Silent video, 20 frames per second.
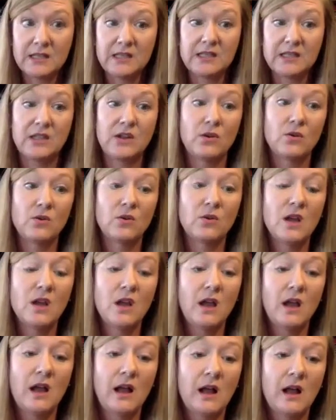So
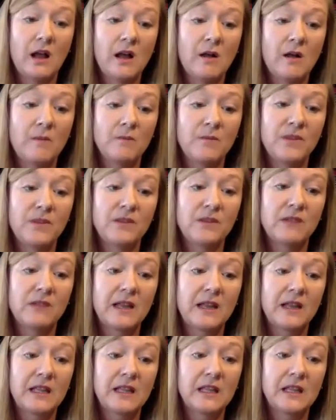the
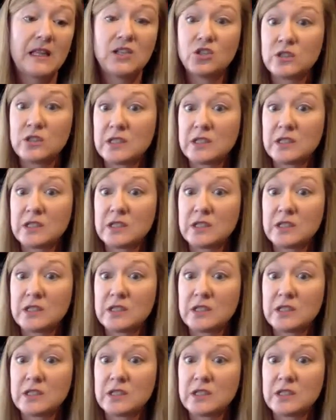regulations